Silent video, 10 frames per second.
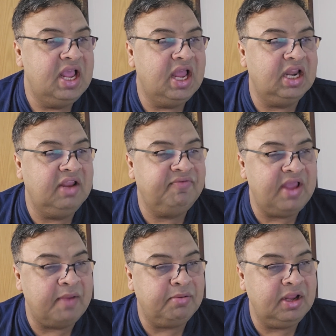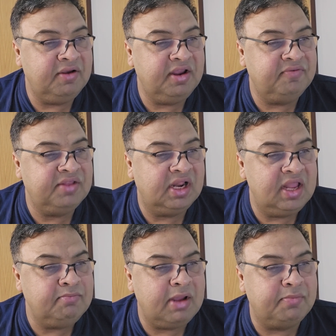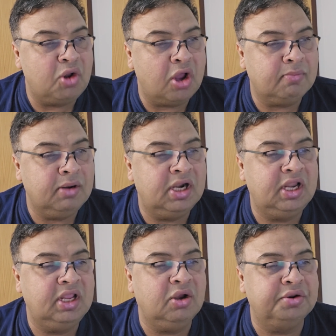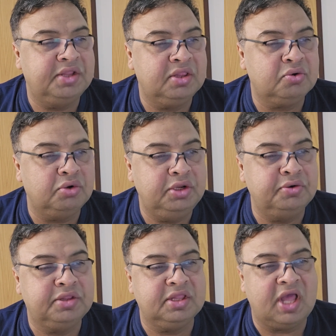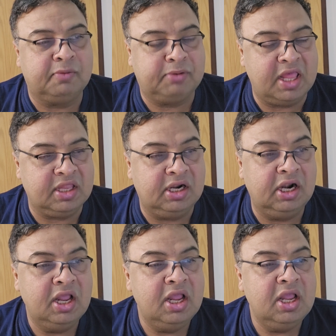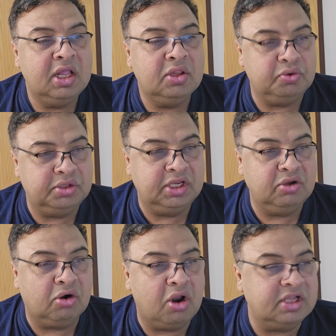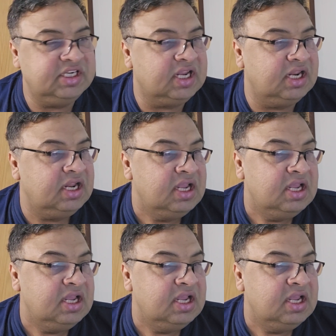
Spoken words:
And if the limb abnormality or the scoliosis are present, so the urological